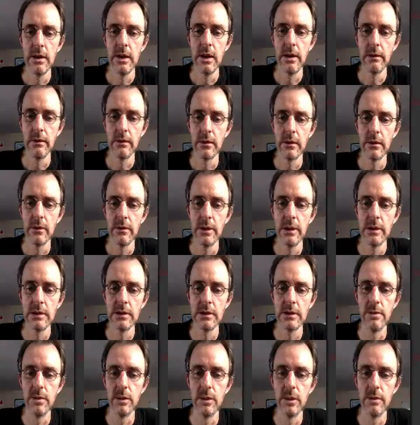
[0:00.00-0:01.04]
I'm going to create a
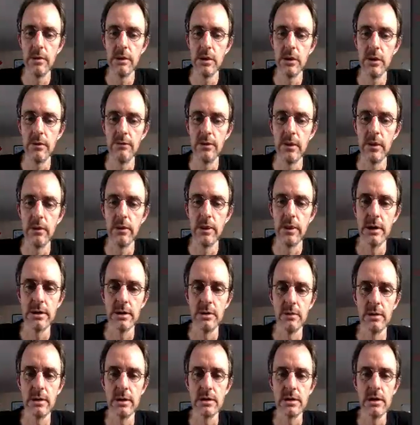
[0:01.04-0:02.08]
deployment
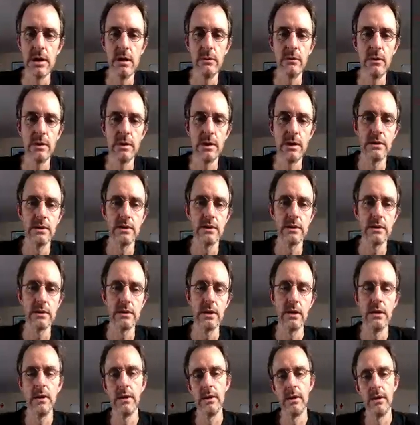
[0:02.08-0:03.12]
configuration with the same credentials,
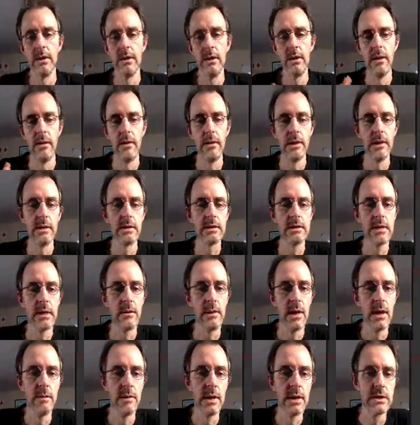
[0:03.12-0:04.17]
and then
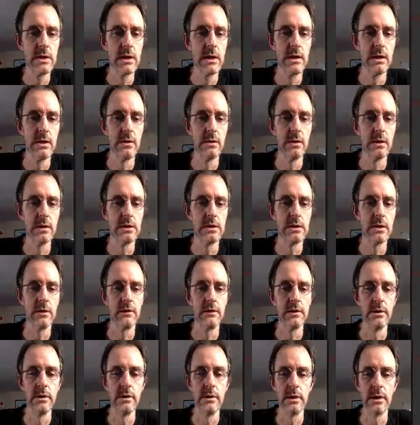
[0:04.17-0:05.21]
somehow magically it works
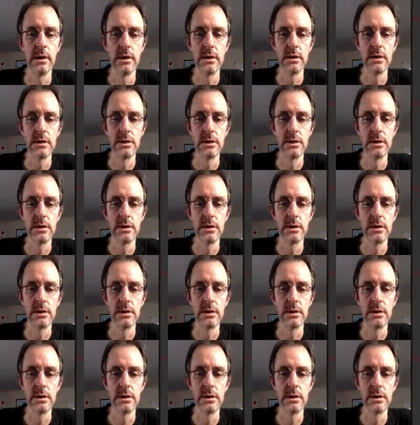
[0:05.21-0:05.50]
after doing that.